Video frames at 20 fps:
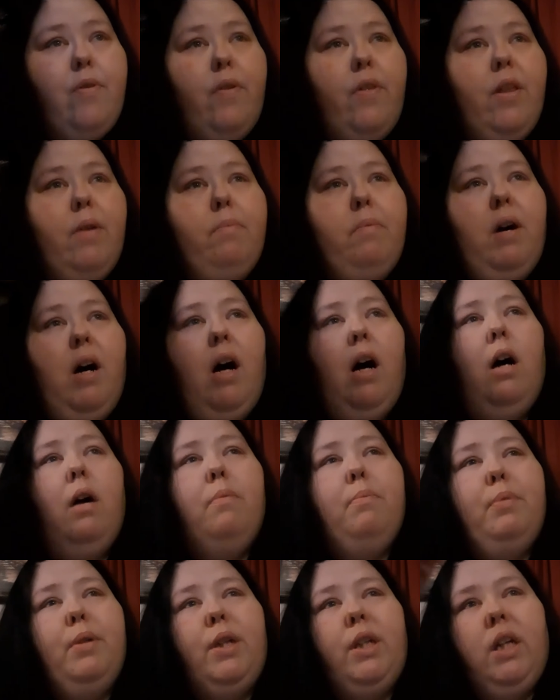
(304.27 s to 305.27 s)
of them
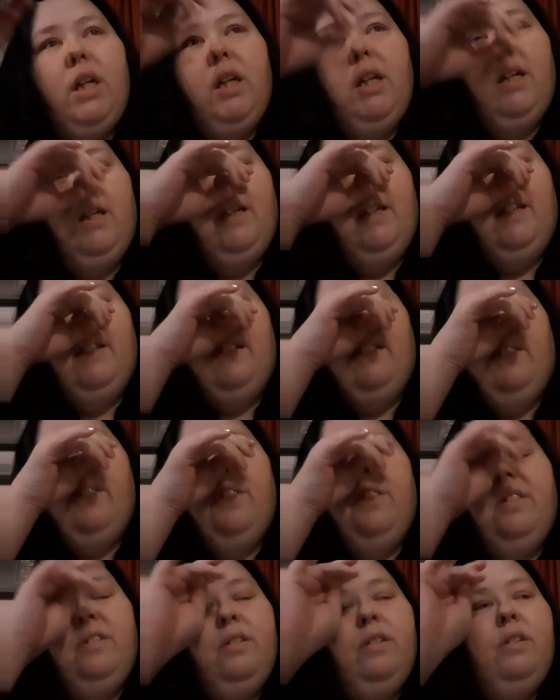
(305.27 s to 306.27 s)
up.
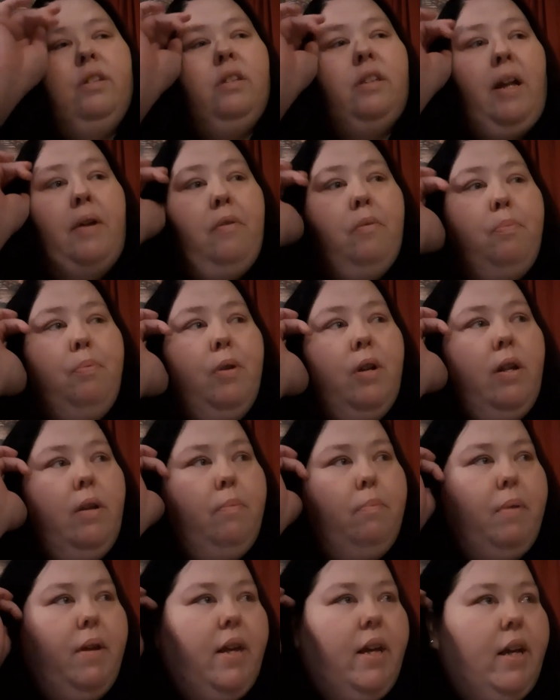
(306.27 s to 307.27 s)
They were pretty
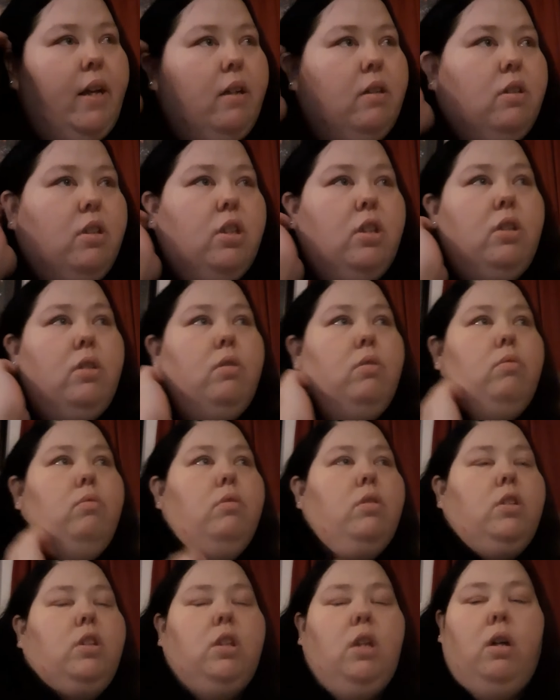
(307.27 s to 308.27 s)
big,
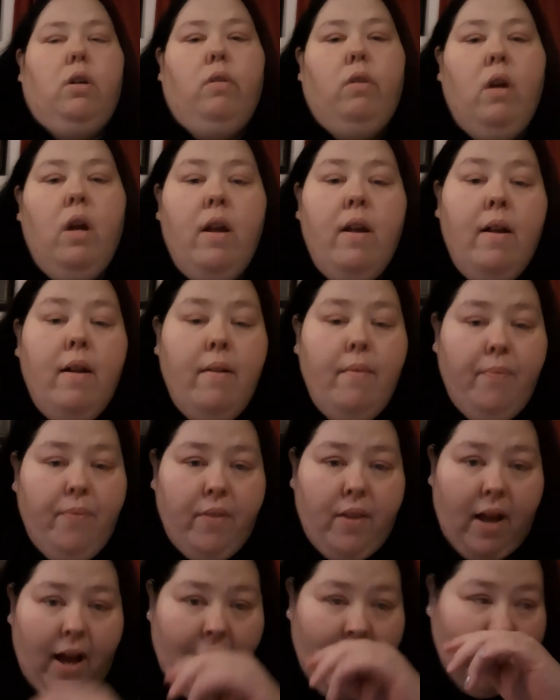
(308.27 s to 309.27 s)
too. So
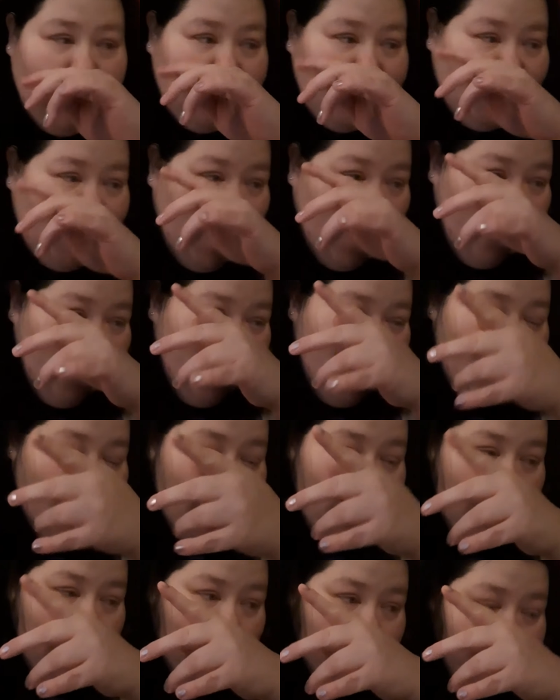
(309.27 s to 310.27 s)
I chopped them
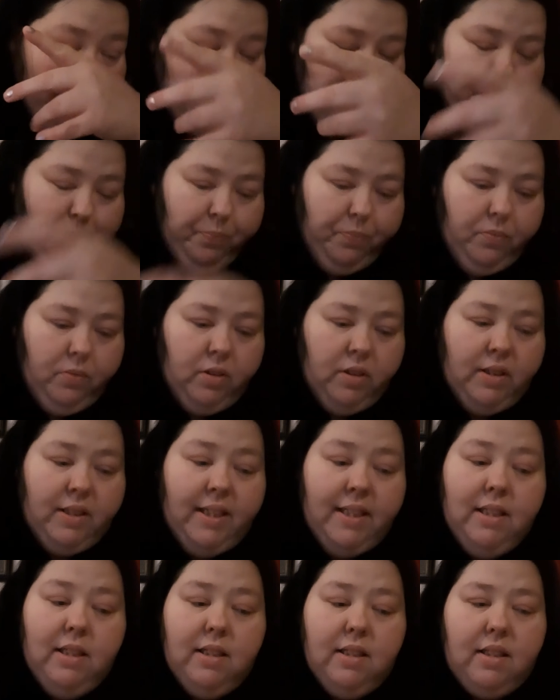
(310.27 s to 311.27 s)
up in
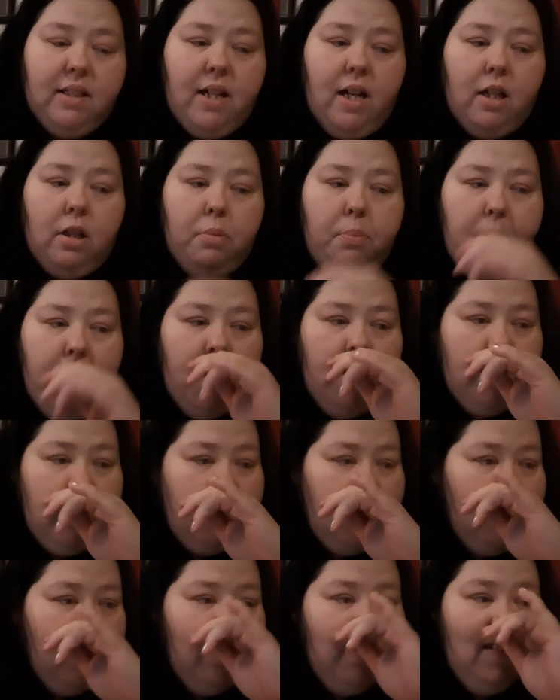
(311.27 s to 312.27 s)
decent-sized
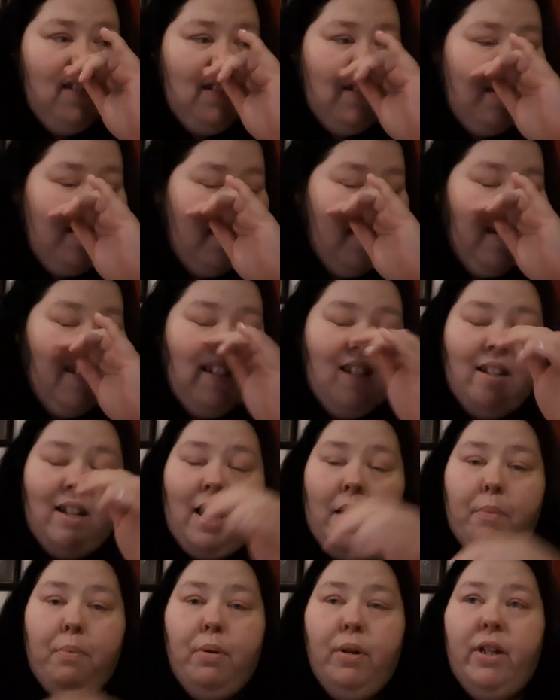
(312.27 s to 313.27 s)
pieces, and
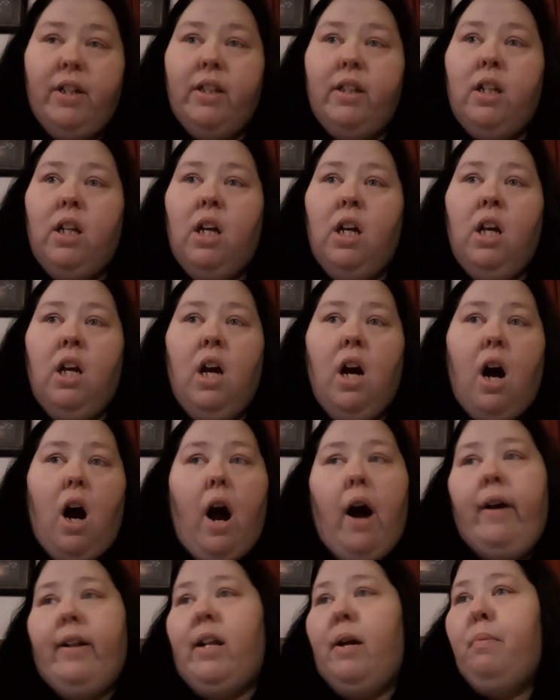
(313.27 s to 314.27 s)

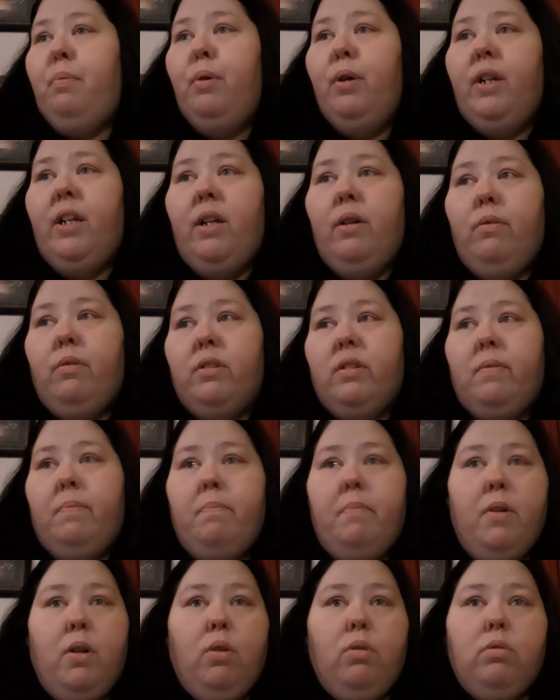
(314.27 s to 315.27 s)
all I put in was
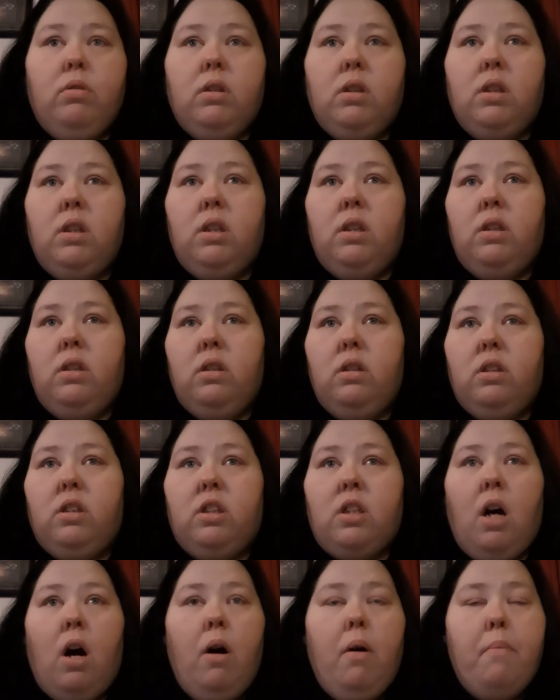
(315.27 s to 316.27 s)
milk,
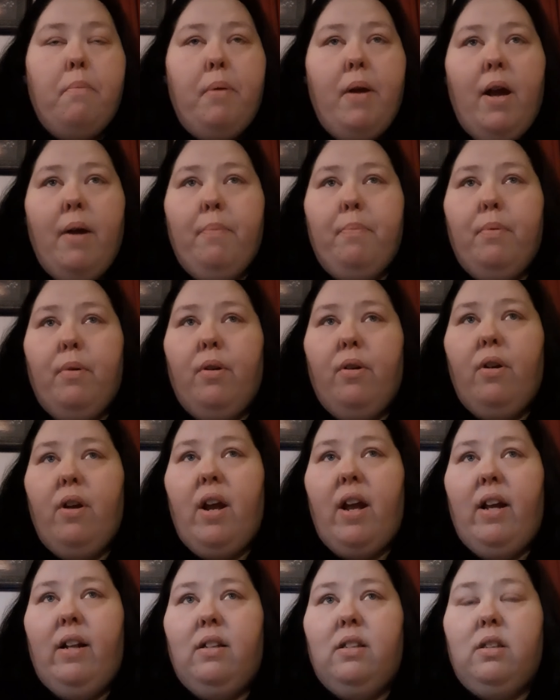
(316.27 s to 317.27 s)
salt, and pepper,
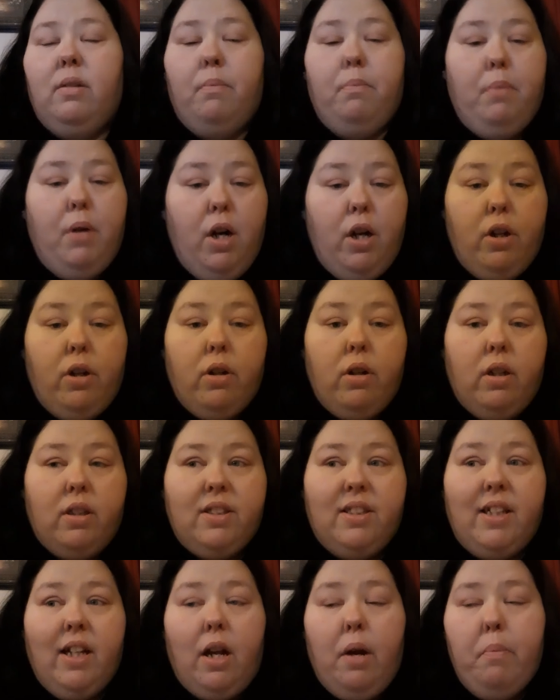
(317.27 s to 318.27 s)
and some butter, a
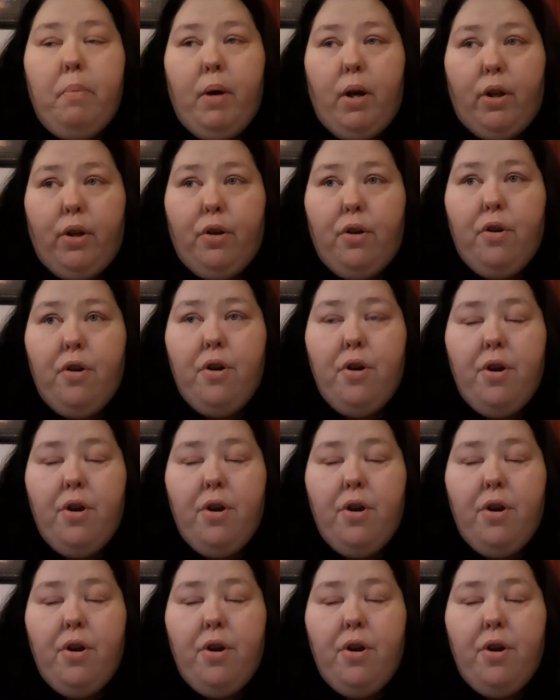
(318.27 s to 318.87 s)
stick of butter.